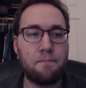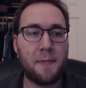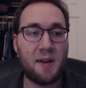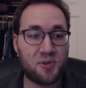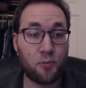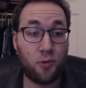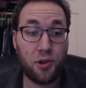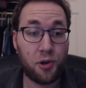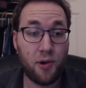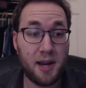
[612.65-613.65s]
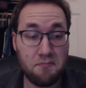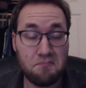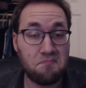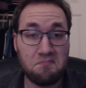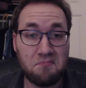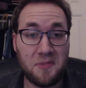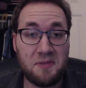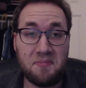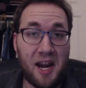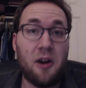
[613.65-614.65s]
have some really great
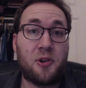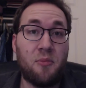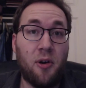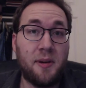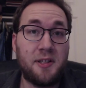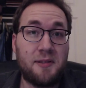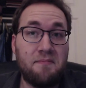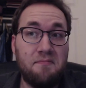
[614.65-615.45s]
just character moments.